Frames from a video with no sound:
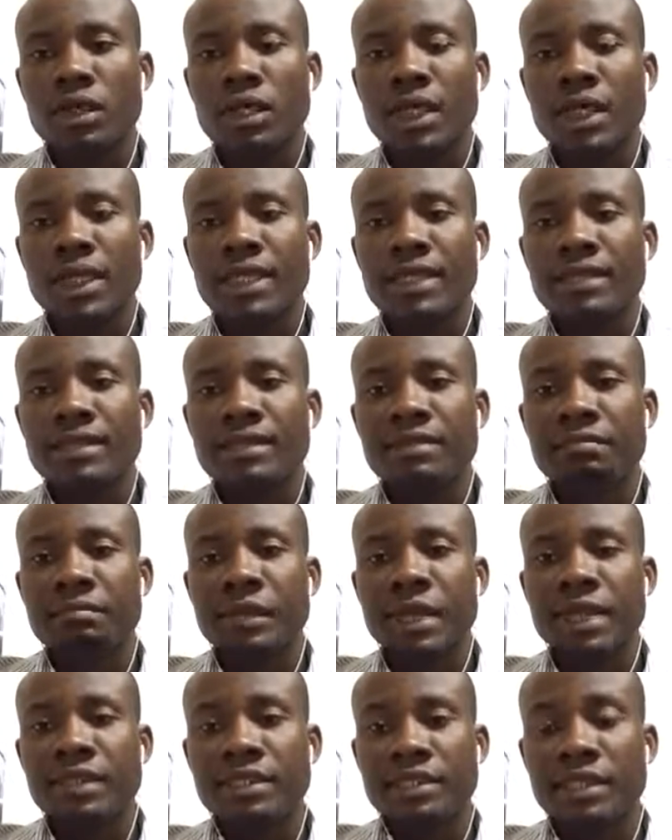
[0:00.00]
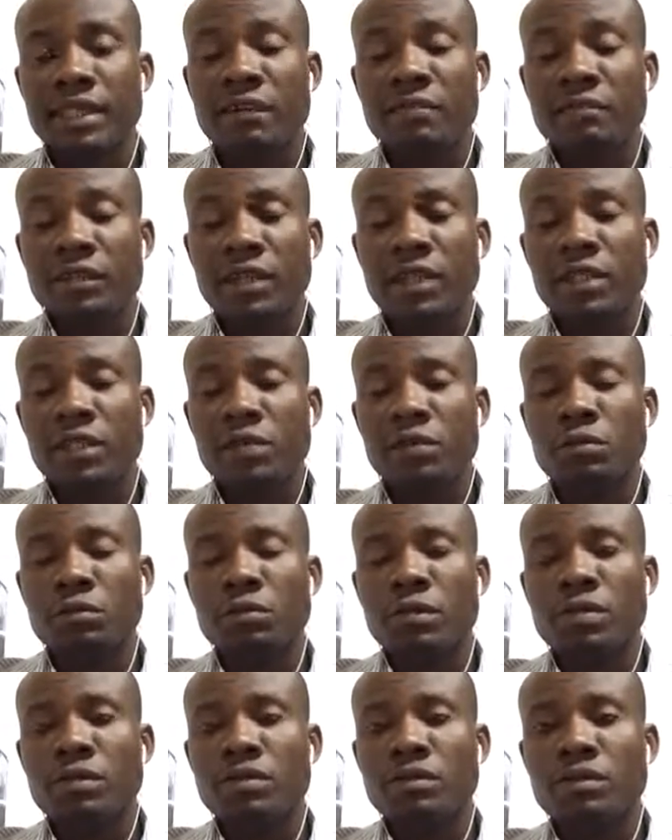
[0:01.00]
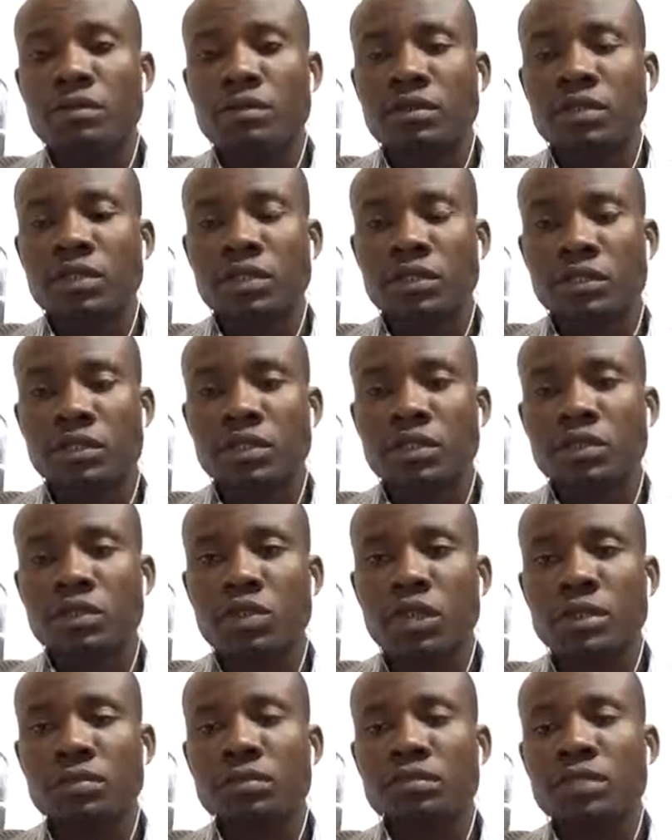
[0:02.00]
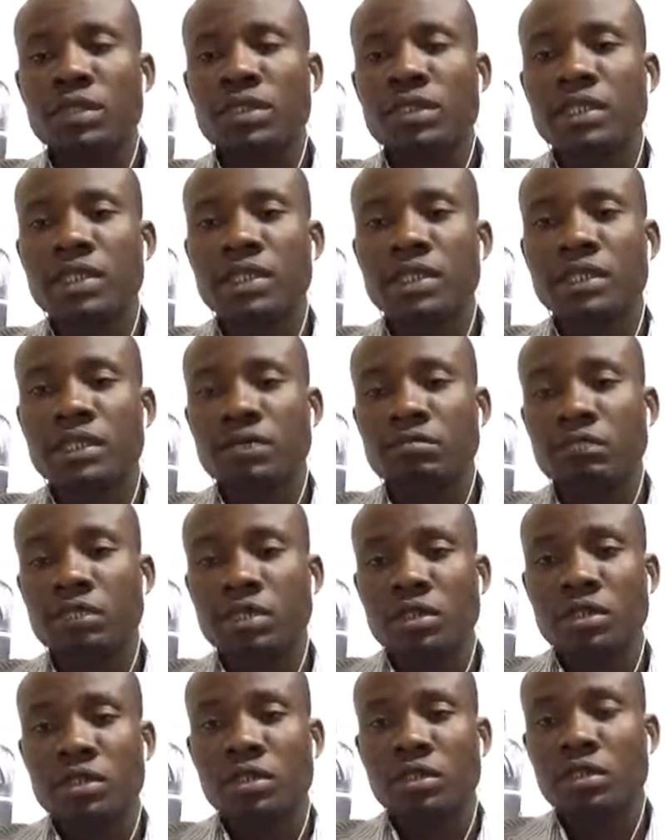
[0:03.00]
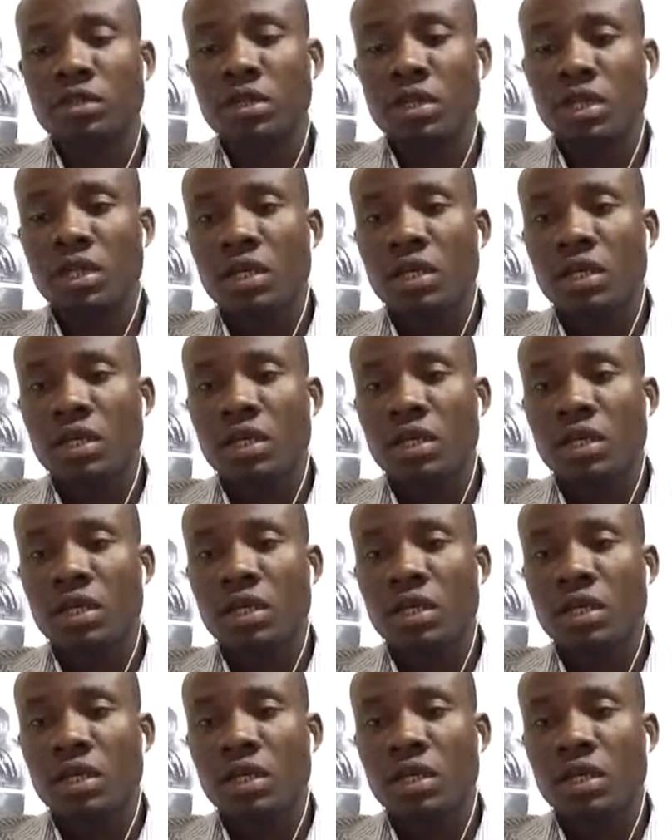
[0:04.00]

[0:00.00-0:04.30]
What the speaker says: in another video, but just subscribe to my channel and be sure